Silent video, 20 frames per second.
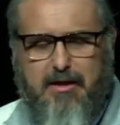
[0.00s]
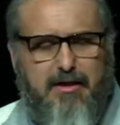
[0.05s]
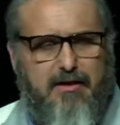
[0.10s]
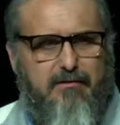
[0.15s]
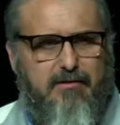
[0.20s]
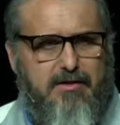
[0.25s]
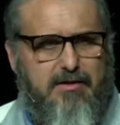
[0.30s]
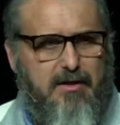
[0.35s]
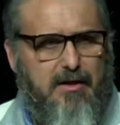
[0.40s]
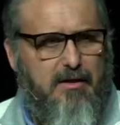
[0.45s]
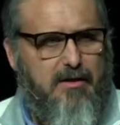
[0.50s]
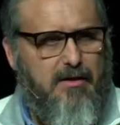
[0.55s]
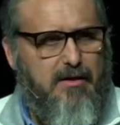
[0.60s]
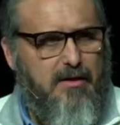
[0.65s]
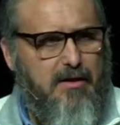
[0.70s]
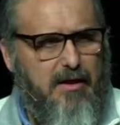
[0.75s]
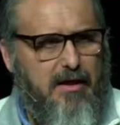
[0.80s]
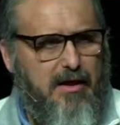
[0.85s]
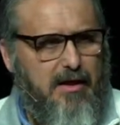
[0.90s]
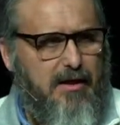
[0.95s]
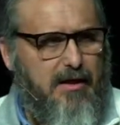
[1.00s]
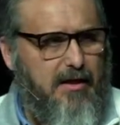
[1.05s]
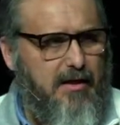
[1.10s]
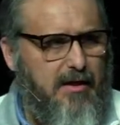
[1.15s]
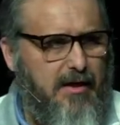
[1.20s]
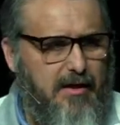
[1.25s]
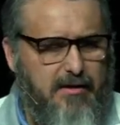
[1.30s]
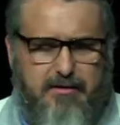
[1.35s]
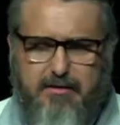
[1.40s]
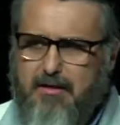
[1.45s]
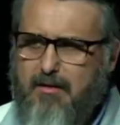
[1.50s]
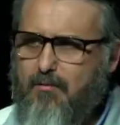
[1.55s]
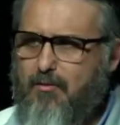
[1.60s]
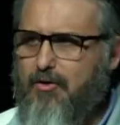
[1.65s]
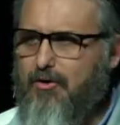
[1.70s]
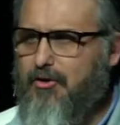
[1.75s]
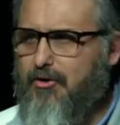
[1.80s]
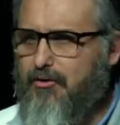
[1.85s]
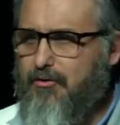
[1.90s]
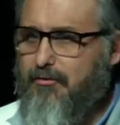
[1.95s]
You're going to live as, a,
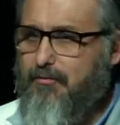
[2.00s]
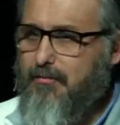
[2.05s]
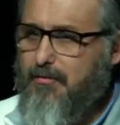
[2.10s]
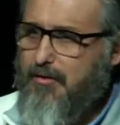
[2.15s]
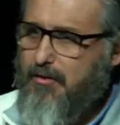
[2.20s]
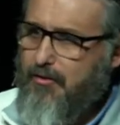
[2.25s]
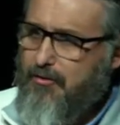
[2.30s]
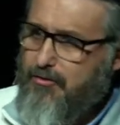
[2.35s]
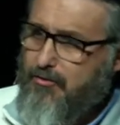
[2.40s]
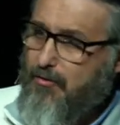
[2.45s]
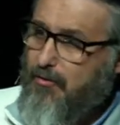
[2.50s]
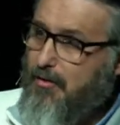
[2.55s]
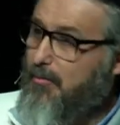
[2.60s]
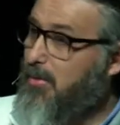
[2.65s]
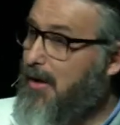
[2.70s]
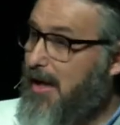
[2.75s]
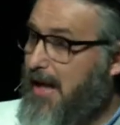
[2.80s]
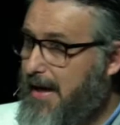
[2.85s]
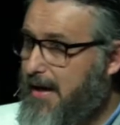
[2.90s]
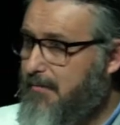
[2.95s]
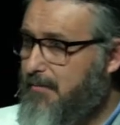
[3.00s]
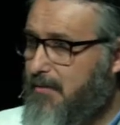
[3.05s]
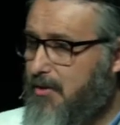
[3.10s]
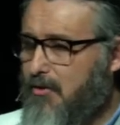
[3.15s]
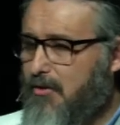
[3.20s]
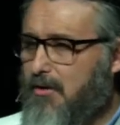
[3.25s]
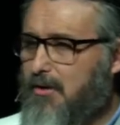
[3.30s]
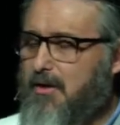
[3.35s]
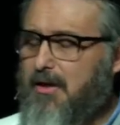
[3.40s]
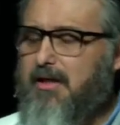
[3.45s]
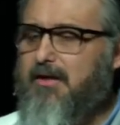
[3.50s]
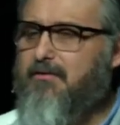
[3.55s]
as someone who, who's going to blame.